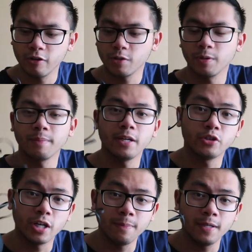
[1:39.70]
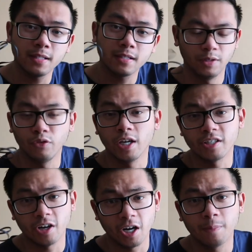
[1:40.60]
I also bring my Dre Beats. If you
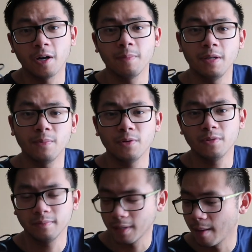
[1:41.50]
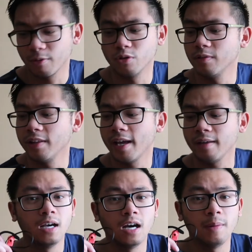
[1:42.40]
guys are AirPod people, I'm cool with
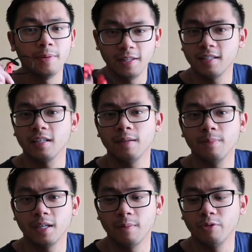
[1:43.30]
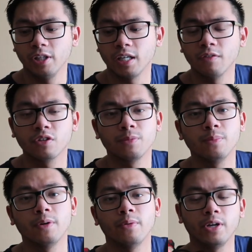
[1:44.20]
that. But these can become really comfortable,
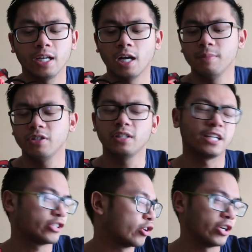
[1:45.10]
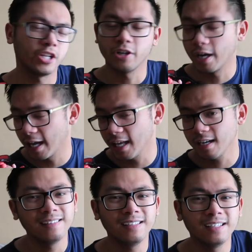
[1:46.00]
but when it comes to like turning your
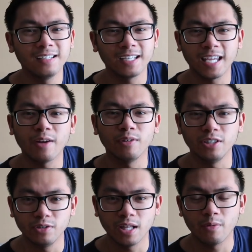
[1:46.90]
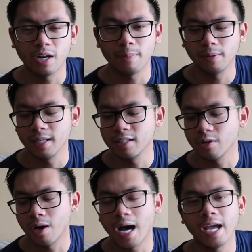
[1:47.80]
head, I can't really do that when I play.
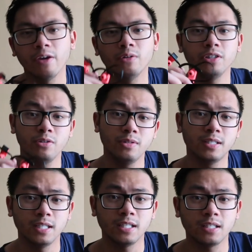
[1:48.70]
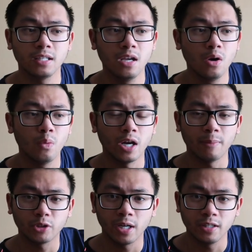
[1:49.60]
So I only use this when
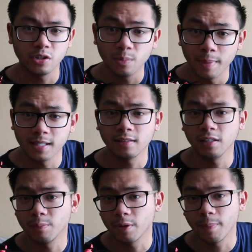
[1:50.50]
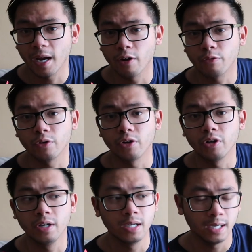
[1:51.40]
I'm trying to mentally prepare
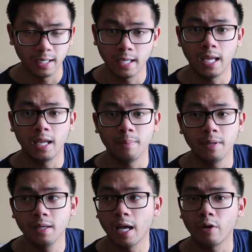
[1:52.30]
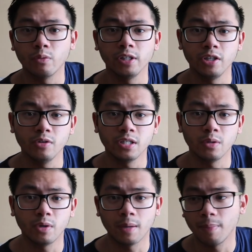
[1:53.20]
for a game. I don't really use
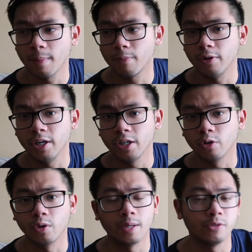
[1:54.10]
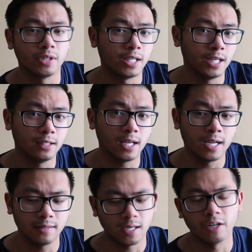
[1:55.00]
it when I'm peppering or when I'm doing hitting
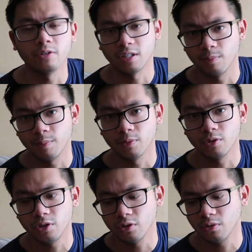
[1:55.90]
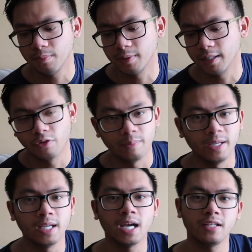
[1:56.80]
lines. I know some people do, but for
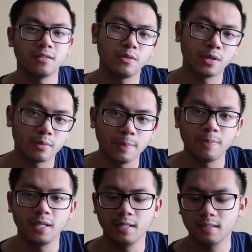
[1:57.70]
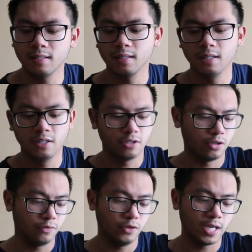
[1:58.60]
me, I just don't want to rip these.
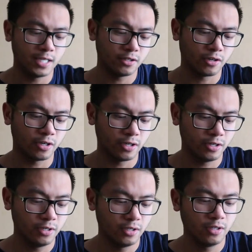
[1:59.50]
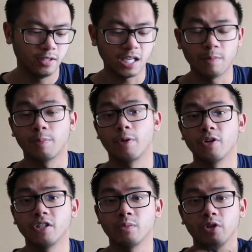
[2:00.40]
So if you guys are the type of
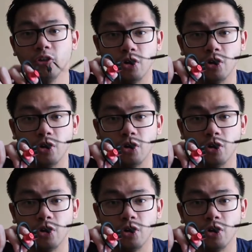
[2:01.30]
person where you